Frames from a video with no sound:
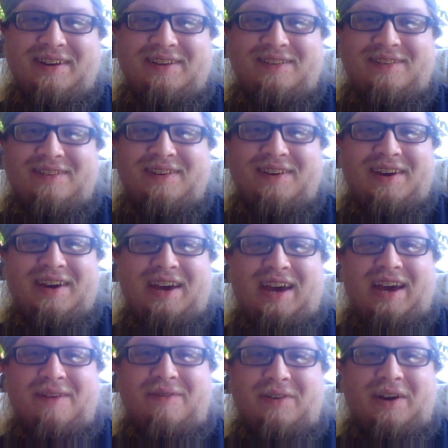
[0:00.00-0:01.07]
I just
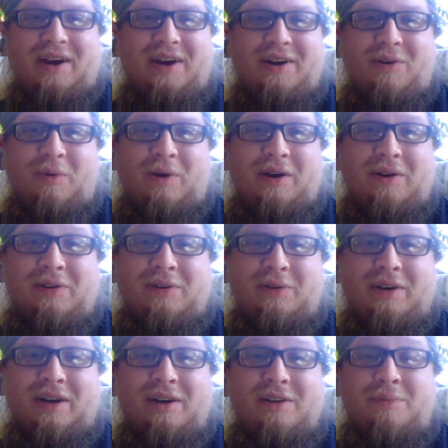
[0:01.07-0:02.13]
haven't gotten around
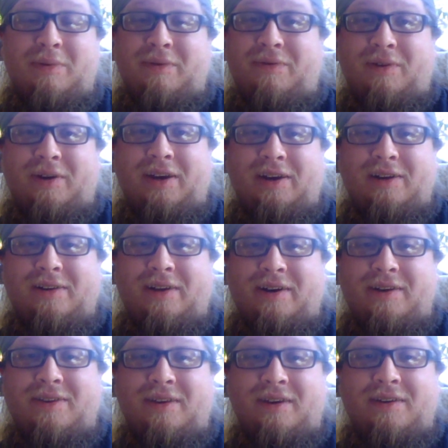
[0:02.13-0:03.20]
to it. I've just been forgetting a
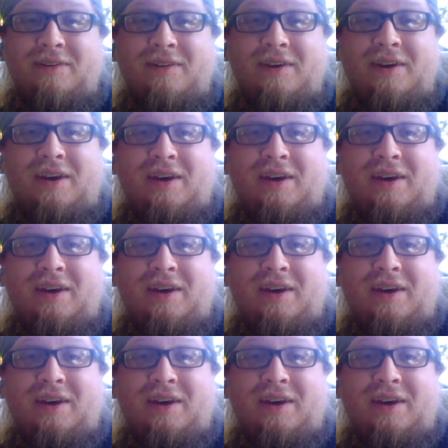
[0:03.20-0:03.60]
lot of things.